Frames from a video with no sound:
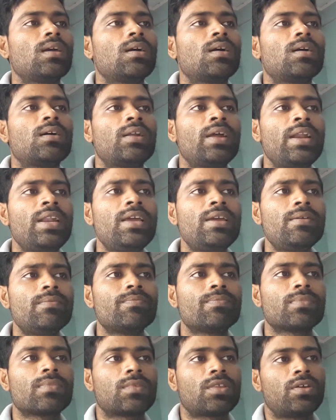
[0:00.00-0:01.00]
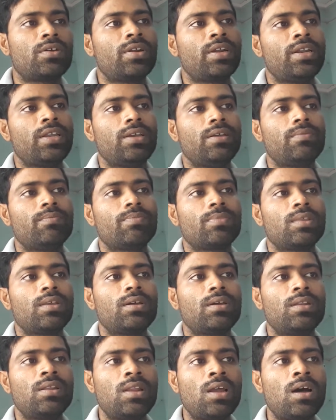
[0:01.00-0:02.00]
Ready? Ready.
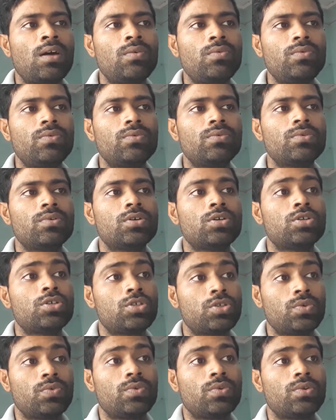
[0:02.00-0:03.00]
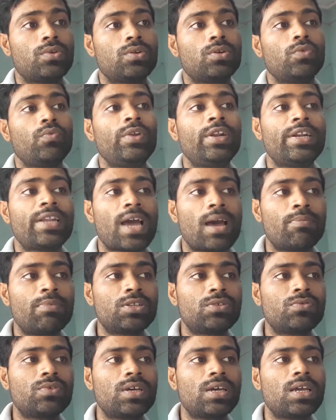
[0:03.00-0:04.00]
Now, soon. Will it happen
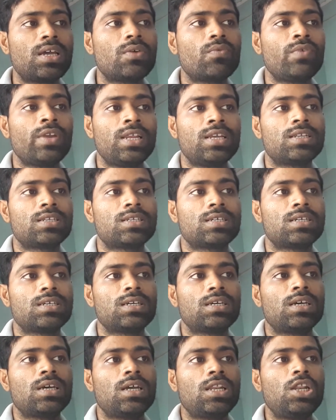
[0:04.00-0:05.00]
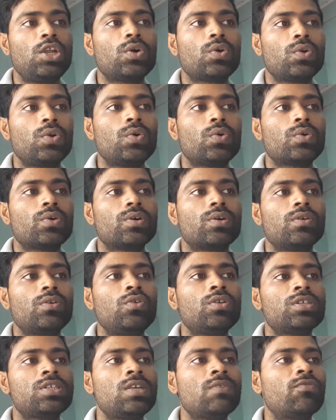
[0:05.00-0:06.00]
today? Will it? Look,
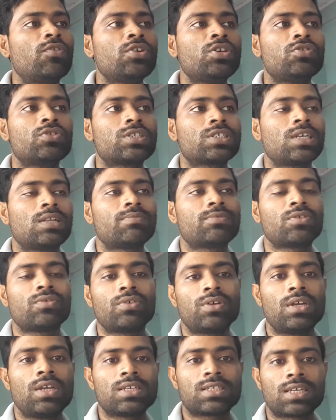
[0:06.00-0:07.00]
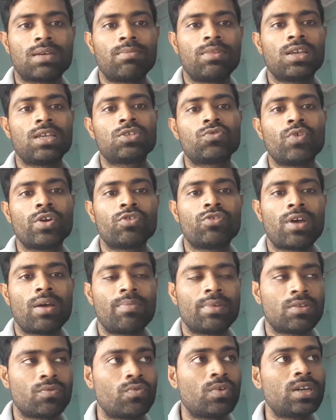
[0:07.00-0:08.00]
see for yourself. So something is going to
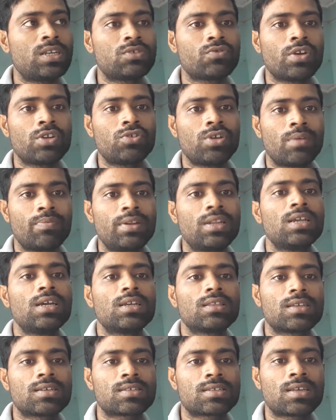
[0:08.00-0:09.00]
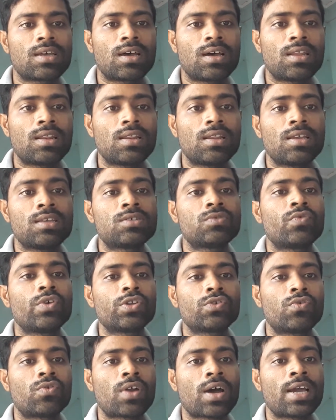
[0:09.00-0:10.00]
happen. What is going to happen? The sun is going
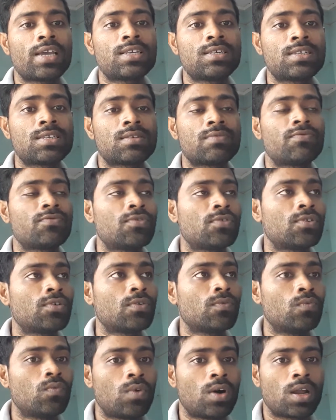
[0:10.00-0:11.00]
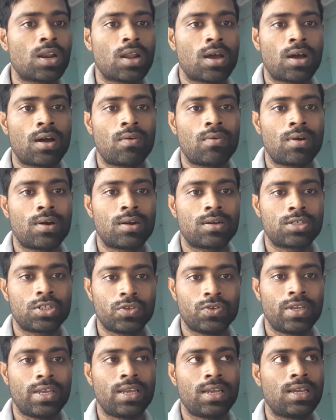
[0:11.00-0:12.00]
to rise for 1 hour
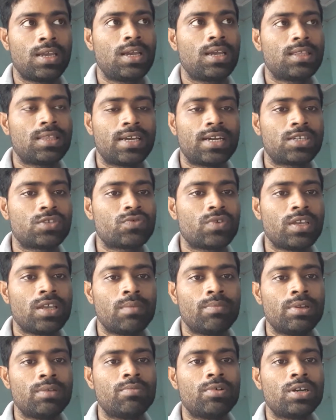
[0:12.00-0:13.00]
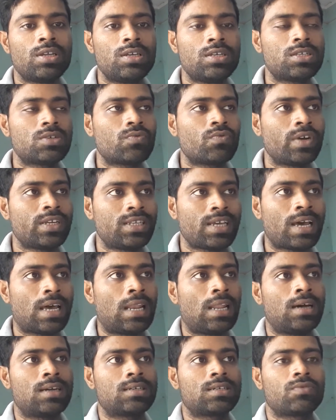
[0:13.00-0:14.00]
today. That's why everybody is quite
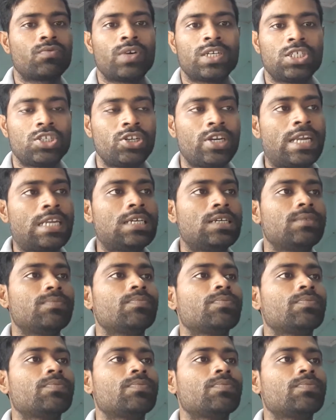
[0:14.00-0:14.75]
alert, quite ready.